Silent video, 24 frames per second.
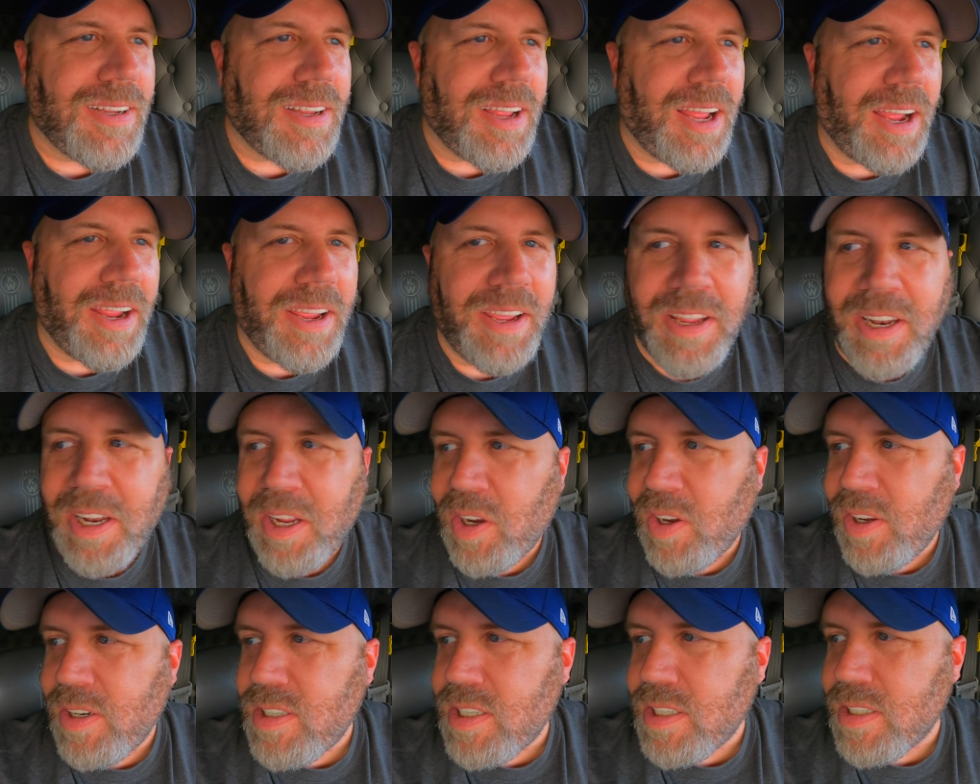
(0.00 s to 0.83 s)
You
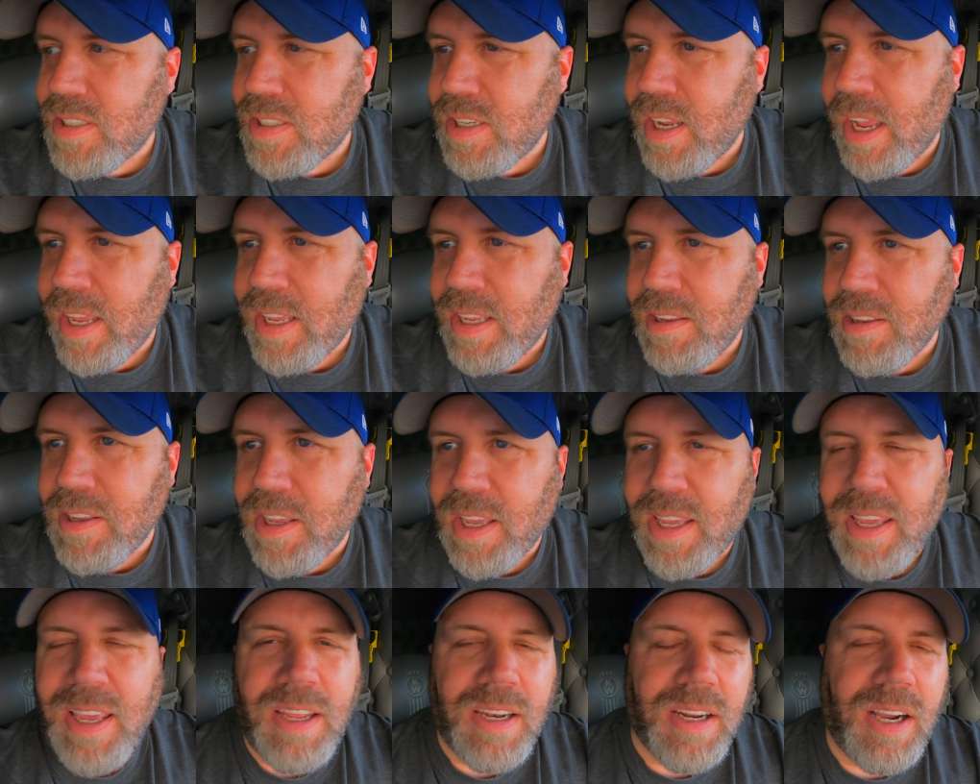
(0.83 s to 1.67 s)
know, it's just like
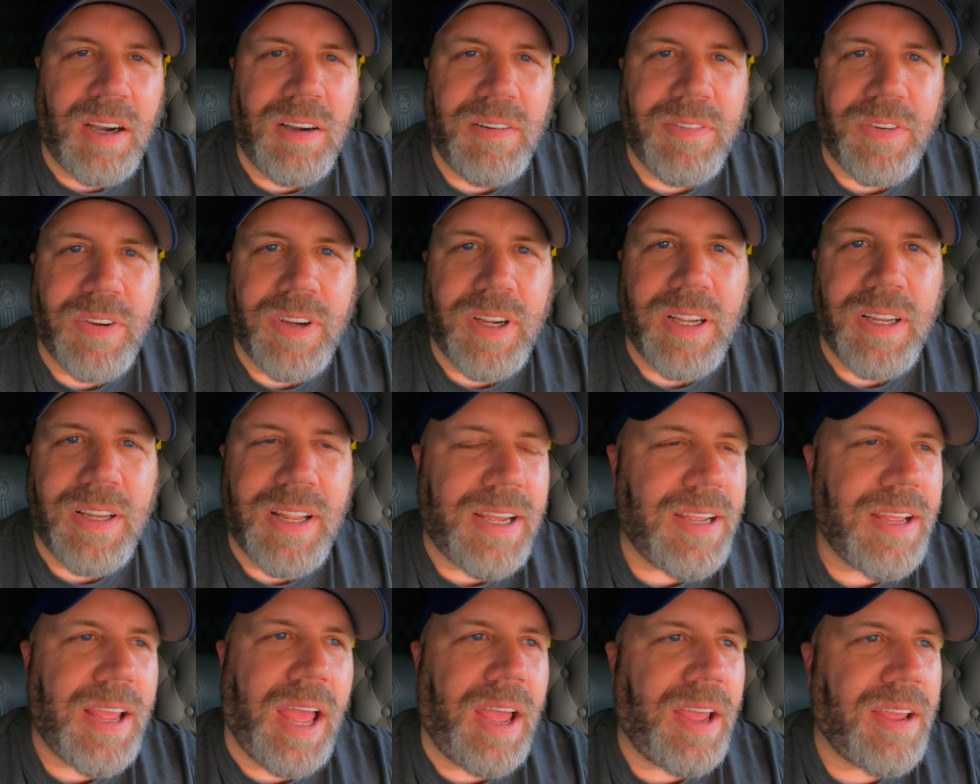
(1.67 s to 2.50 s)
you get over it.
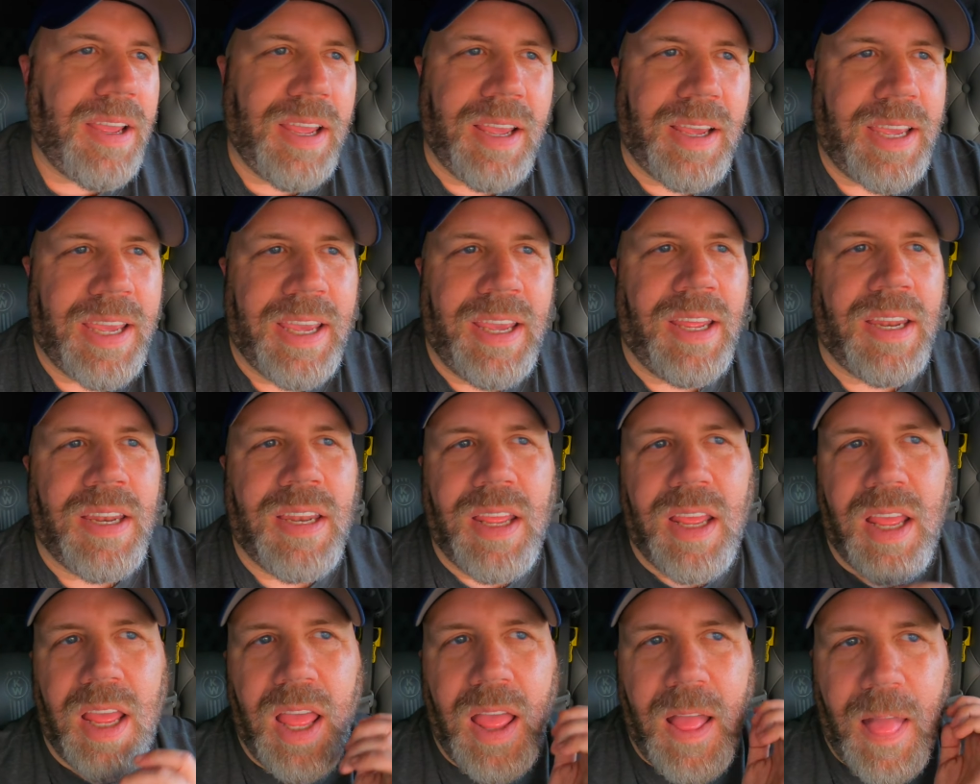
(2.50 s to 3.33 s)
Again,
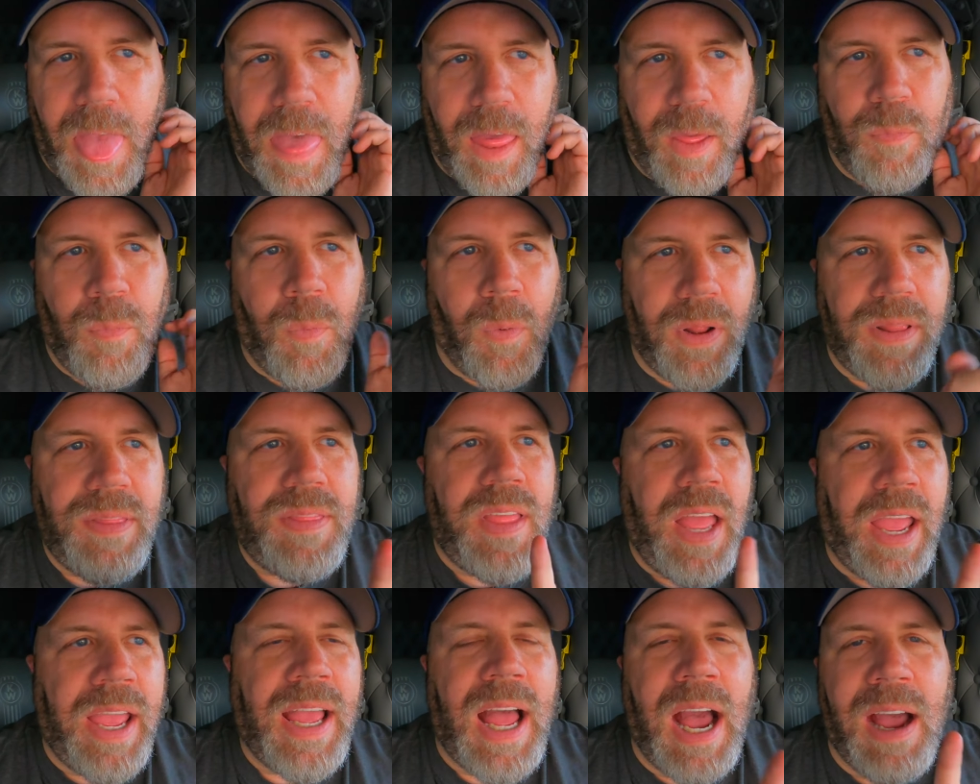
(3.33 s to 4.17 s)
one
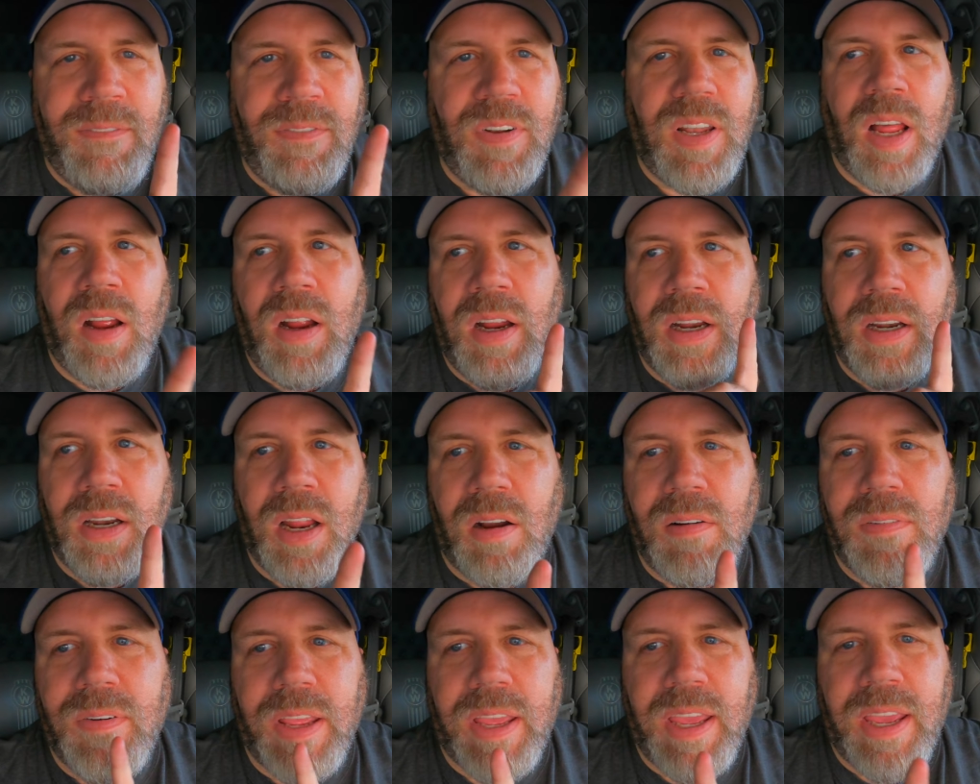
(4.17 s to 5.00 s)
thing I've learned
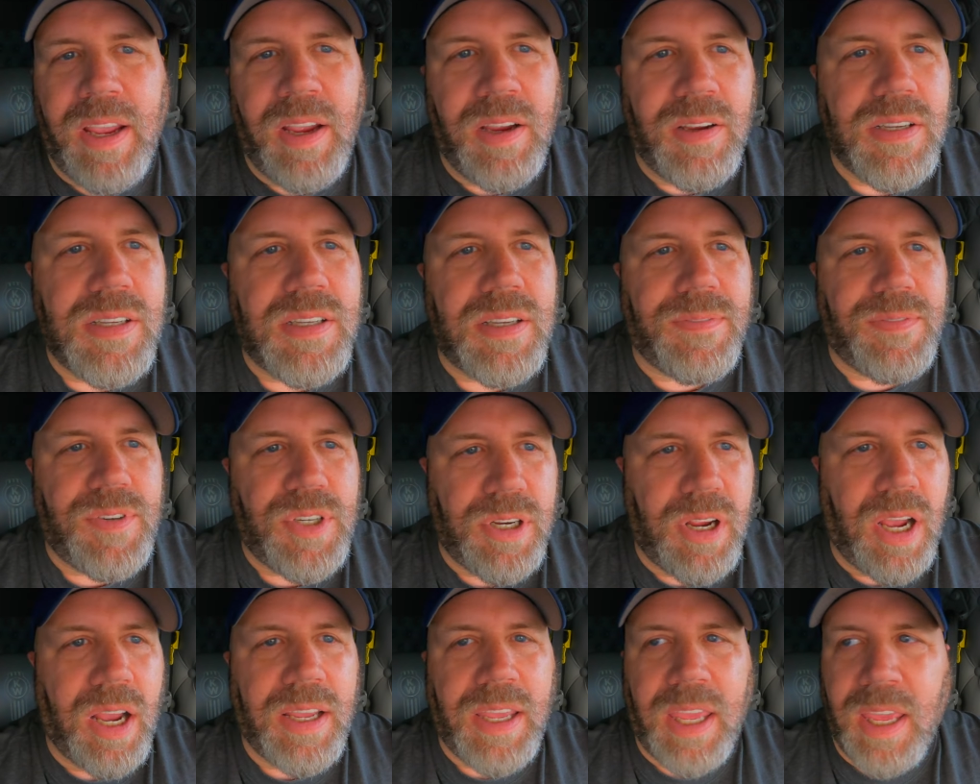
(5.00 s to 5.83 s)
over years of
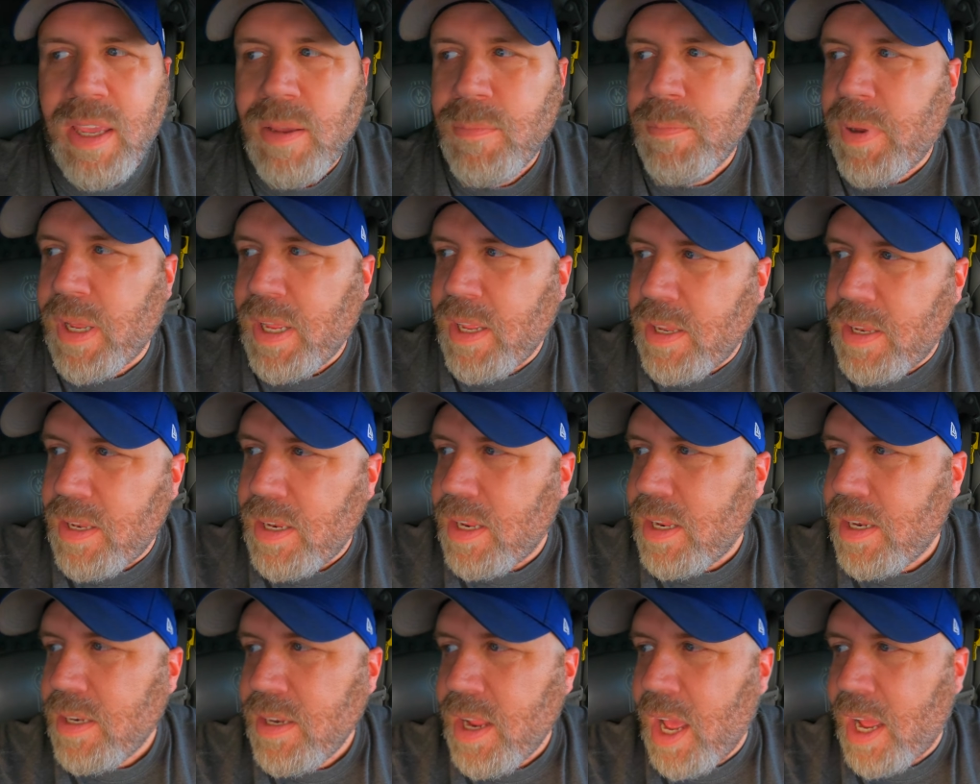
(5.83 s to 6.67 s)
trucking, but
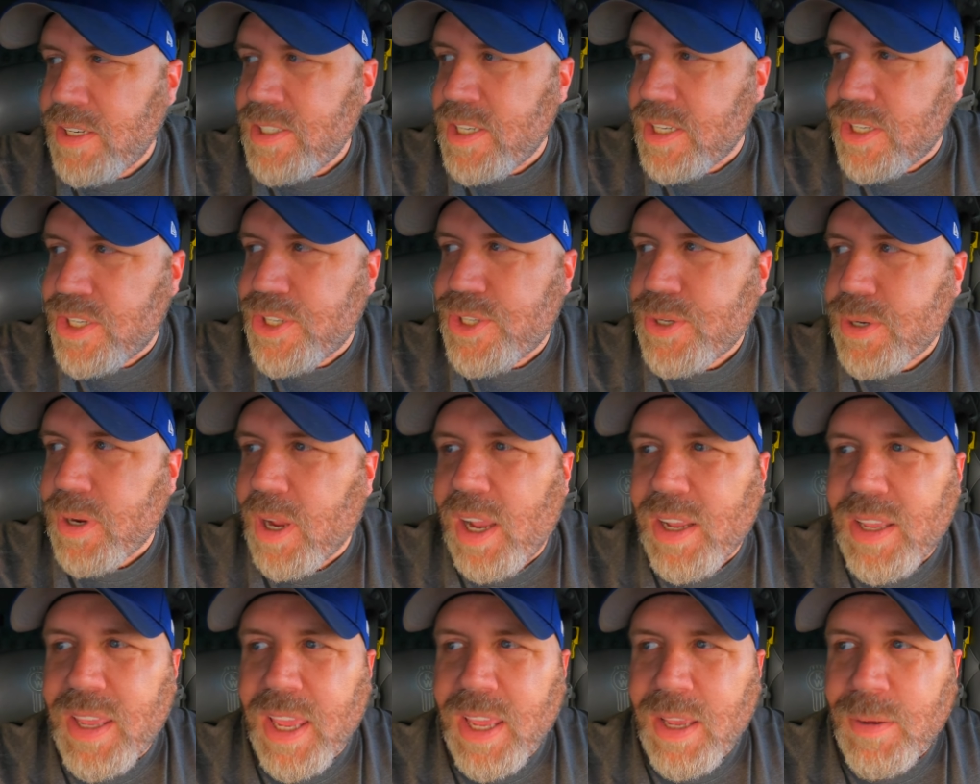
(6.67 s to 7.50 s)
not just
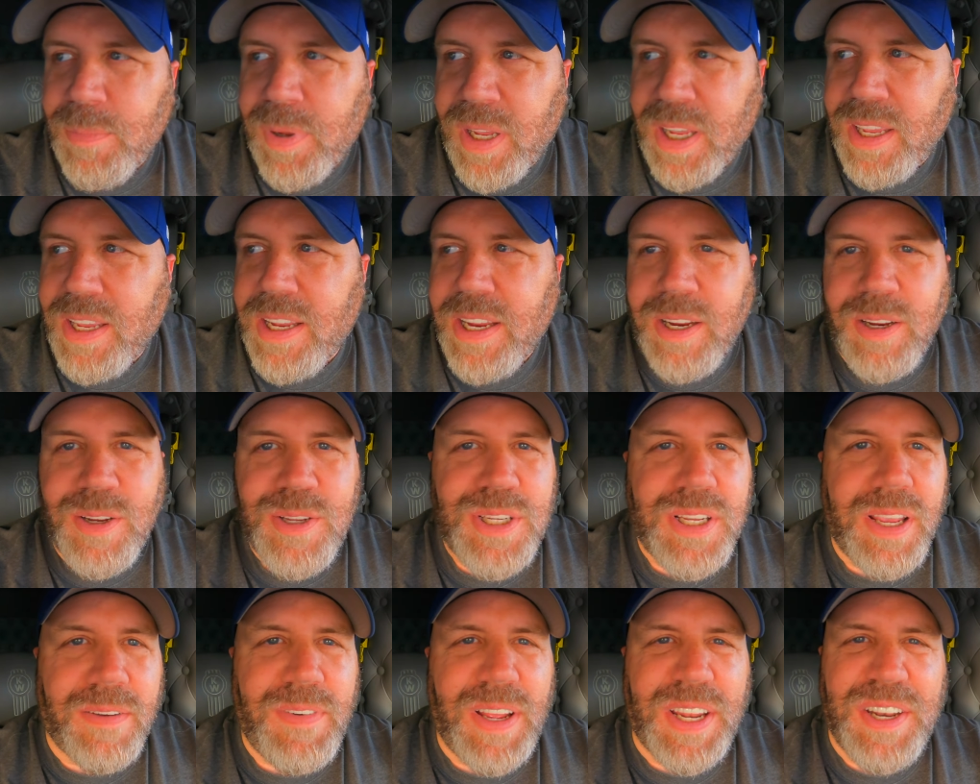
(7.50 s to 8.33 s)
trucking, but
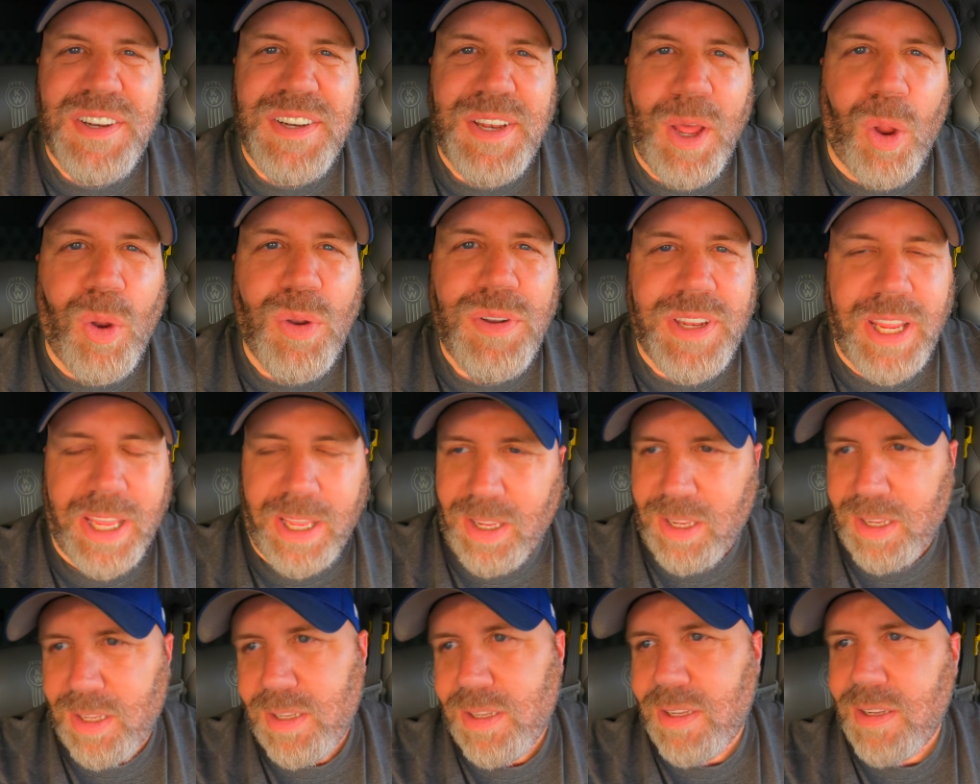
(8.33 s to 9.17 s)
years of adulting,
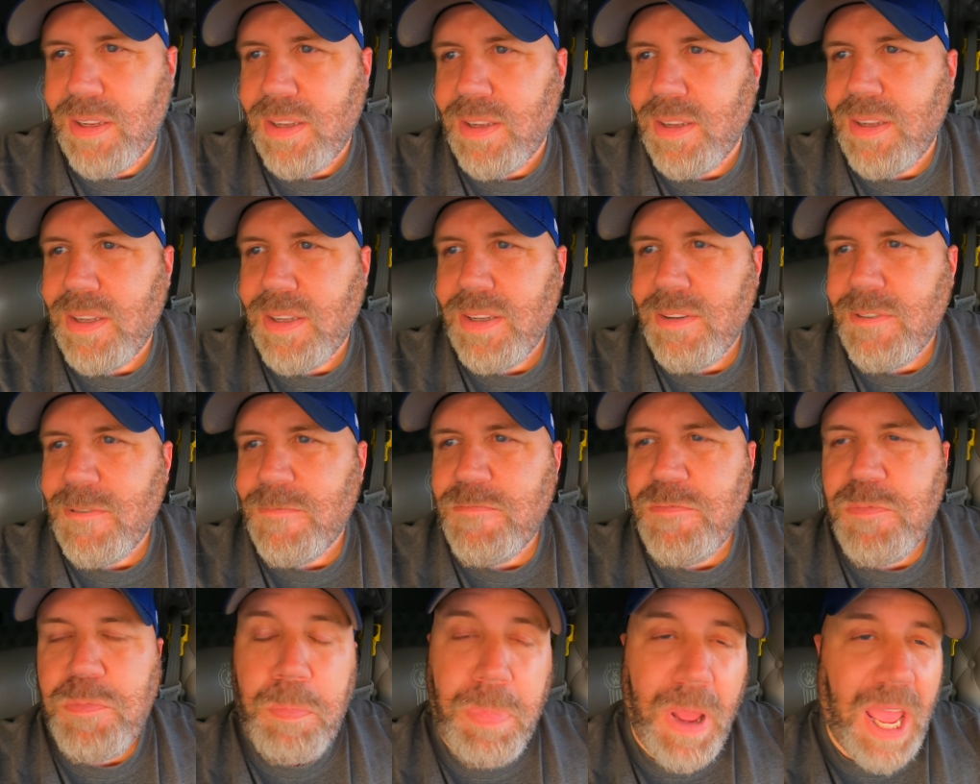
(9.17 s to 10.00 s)

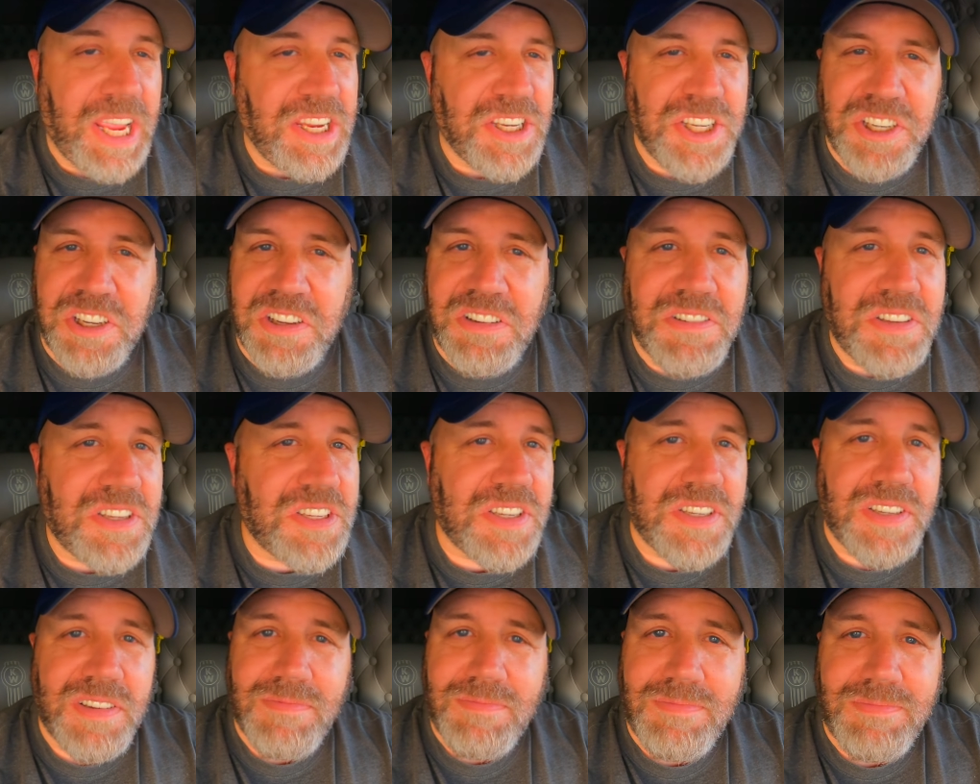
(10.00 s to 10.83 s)

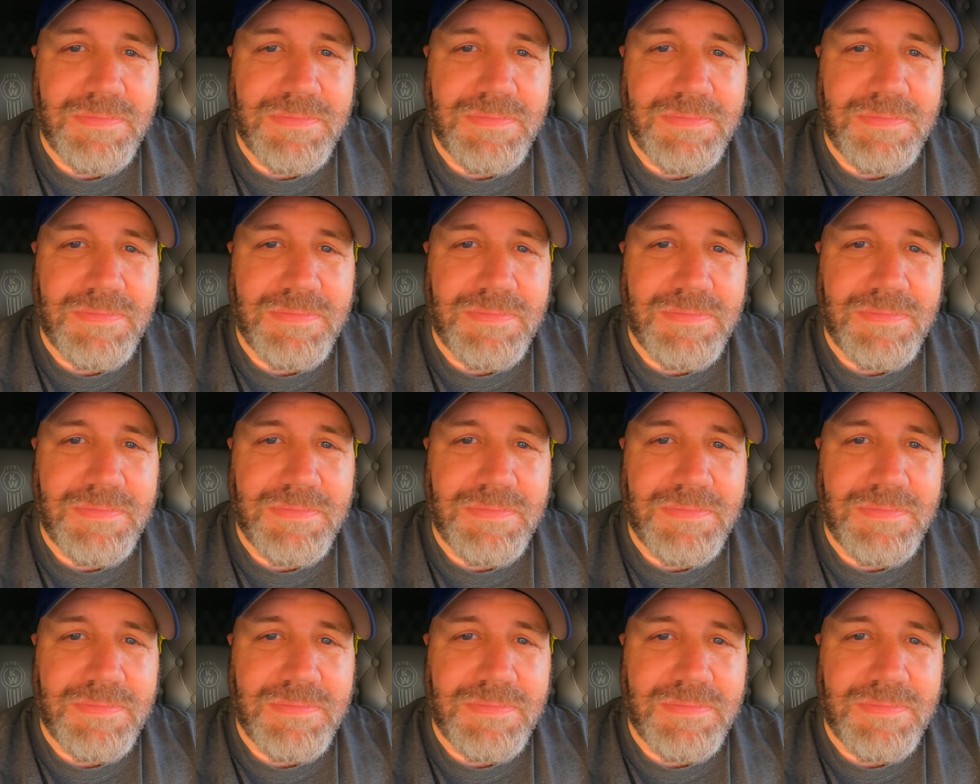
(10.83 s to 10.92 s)
patience.